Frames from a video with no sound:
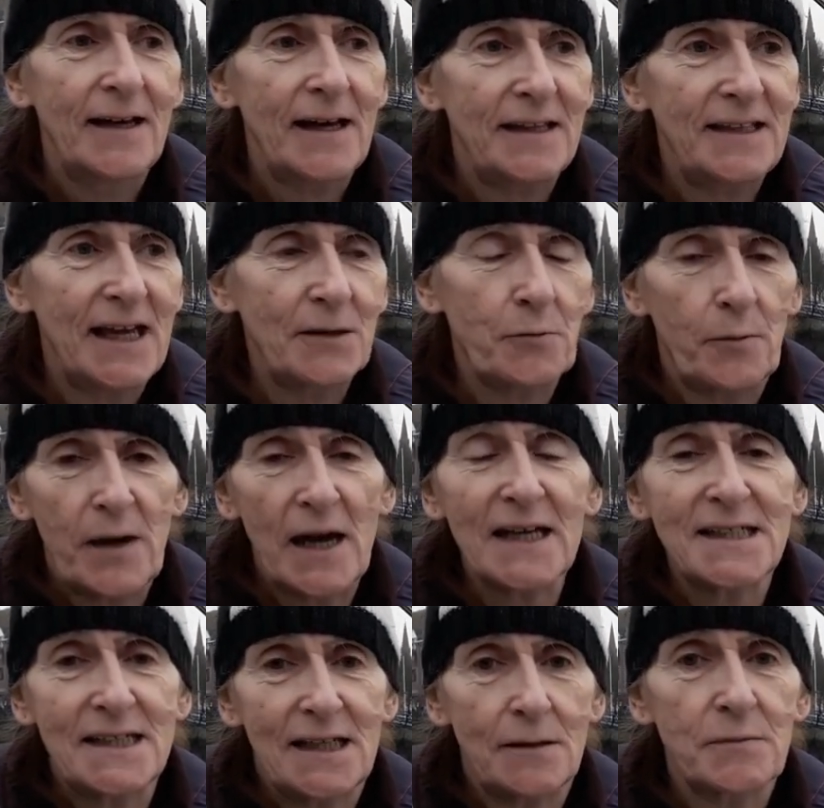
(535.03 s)
In the end, what we
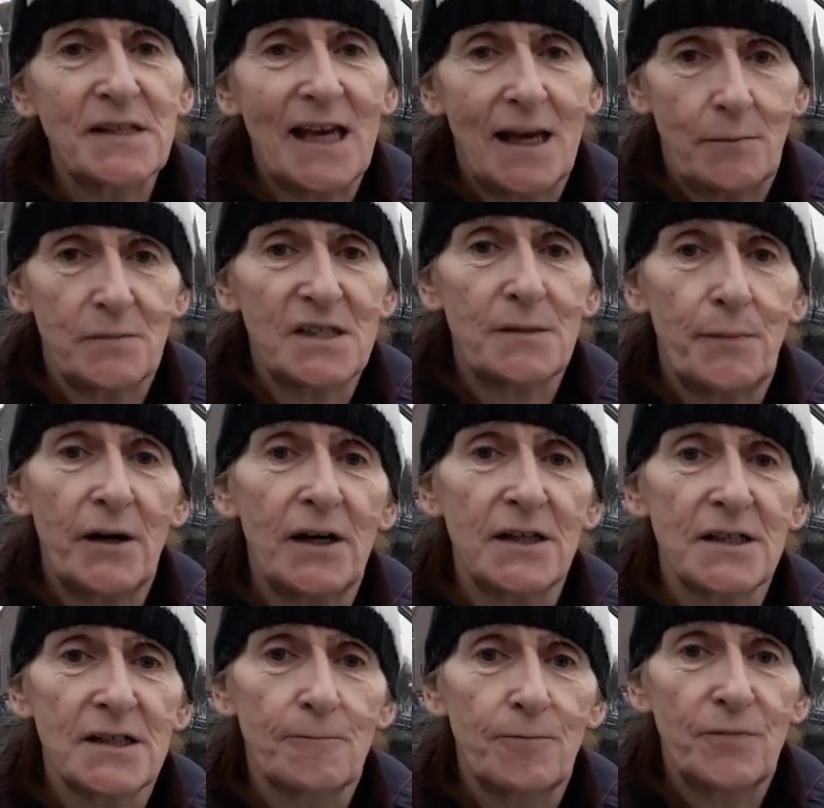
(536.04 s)
actually did was keep them
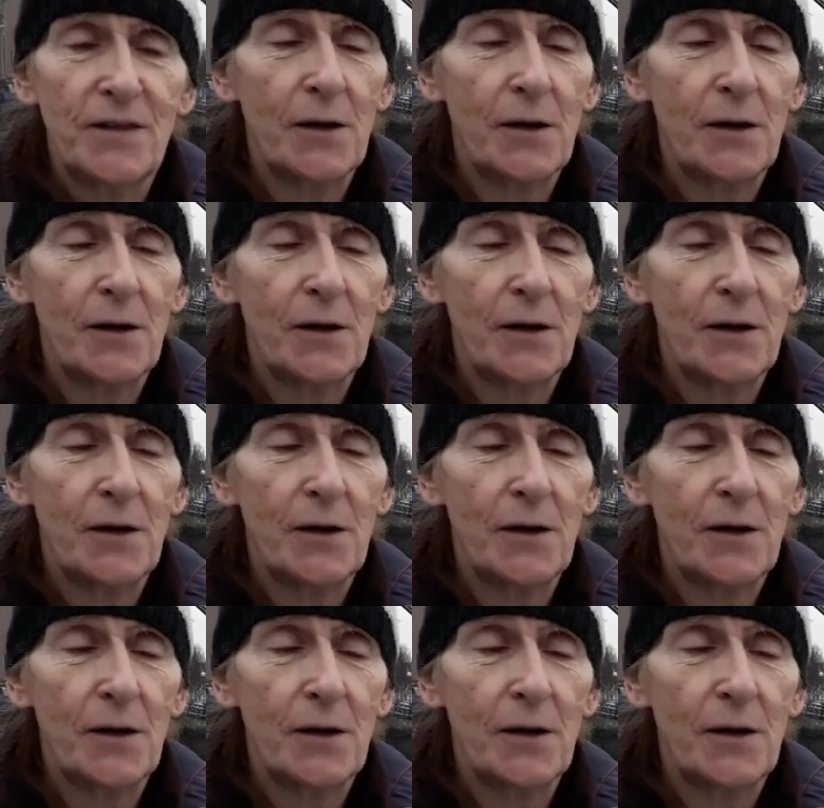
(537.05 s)
spares.